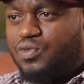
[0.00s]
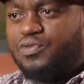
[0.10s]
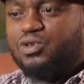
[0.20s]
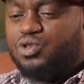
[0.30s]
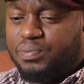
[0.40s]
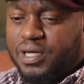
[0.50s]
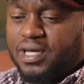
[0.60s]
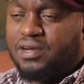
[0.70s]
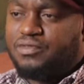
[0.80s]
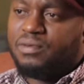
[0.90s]
So of course, you
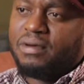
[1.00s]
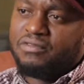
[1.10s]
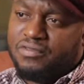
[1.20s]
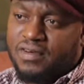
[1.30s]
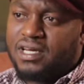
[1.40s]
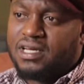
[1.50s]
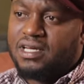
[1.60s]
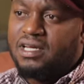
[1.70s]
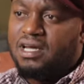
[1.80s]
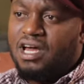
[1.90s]
begin from a
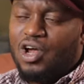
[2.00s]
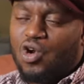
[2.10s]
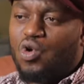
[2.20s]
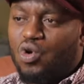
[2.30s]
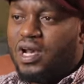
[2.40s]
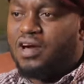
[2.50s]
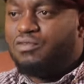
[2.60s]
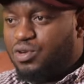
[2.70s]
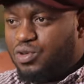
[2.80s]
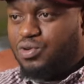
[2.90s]
very low
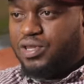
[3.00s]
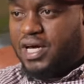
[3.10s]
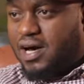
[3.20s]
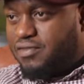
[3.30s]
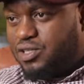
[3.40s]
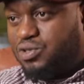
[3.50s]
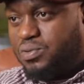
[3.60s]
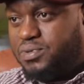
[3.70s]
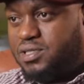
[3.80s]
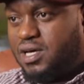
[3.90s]
level. You know the GAVA jobs.